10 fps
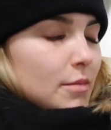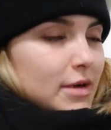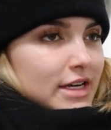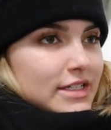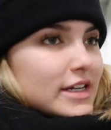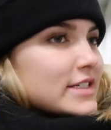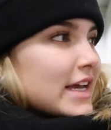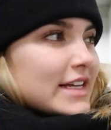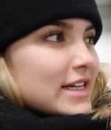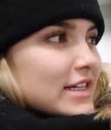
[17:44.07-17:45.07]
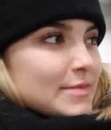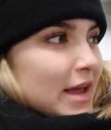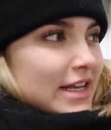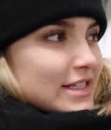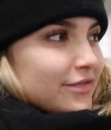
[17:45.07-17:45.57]
But it does
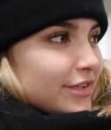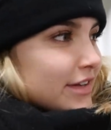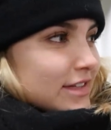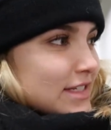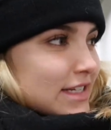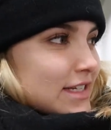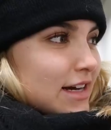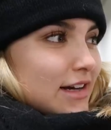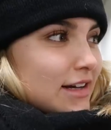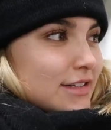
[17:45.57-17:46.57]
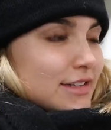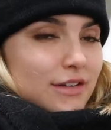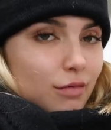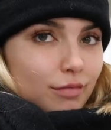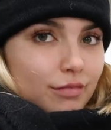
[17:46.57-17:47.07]
make a difference, it does. Yeah, but
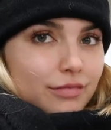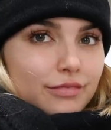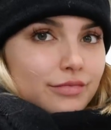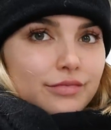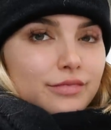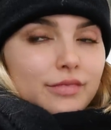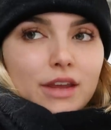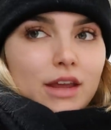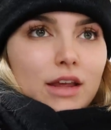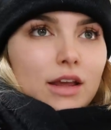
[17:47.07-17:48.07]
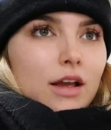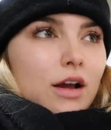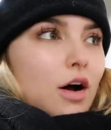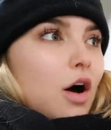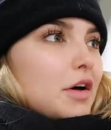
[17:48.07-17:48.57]
if you haven't got time and you need food,
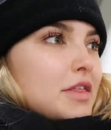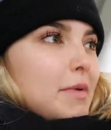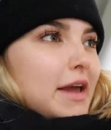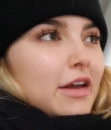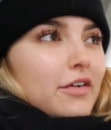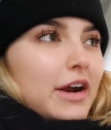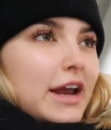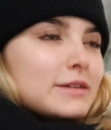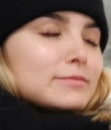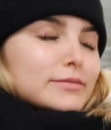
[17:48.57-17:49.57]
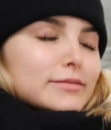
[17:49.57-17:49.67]
then... Oh, the bakery.